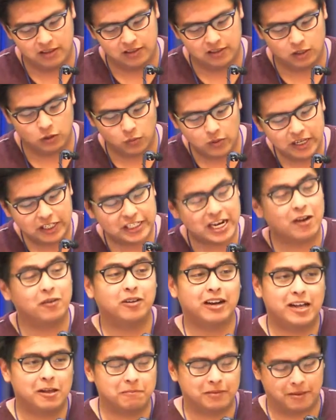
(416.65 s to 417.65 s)
to reach out
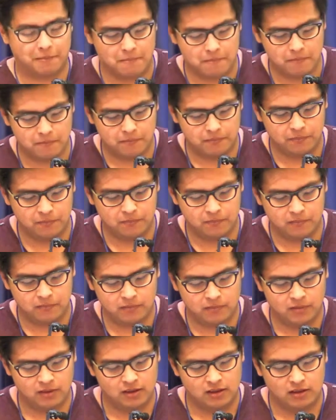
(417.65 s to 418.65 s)
and help them.
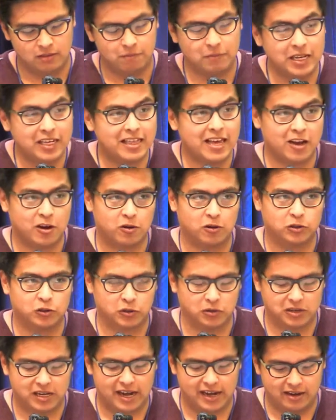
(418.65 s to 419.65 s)
Be that
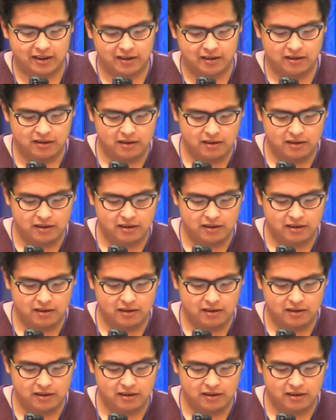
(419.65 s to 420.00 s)
cultural guide.